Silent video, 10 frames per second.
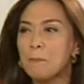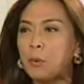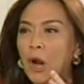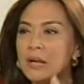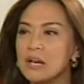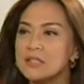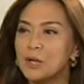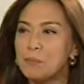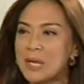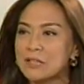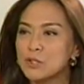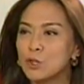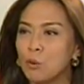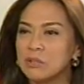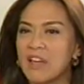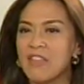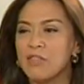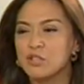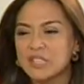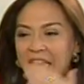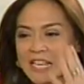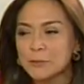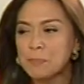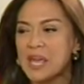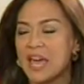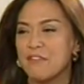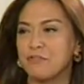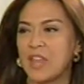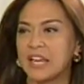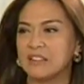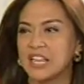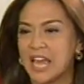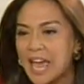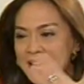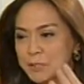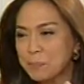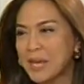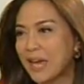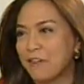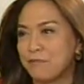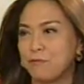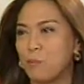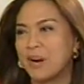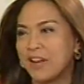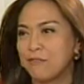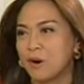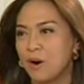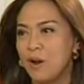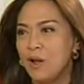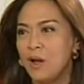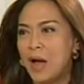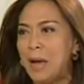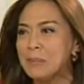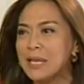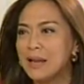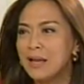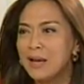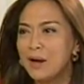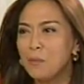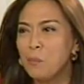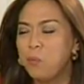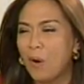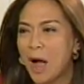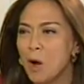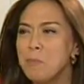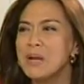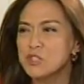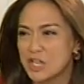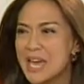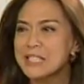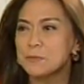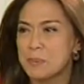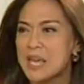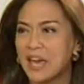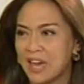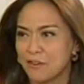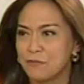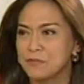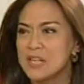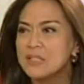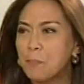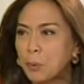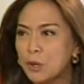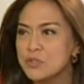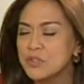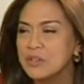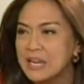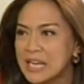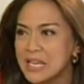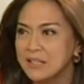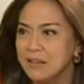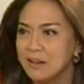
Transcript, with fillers: Products are being sold and there's SPF 90, SPF whatever. I mean, how much SPF does a person need?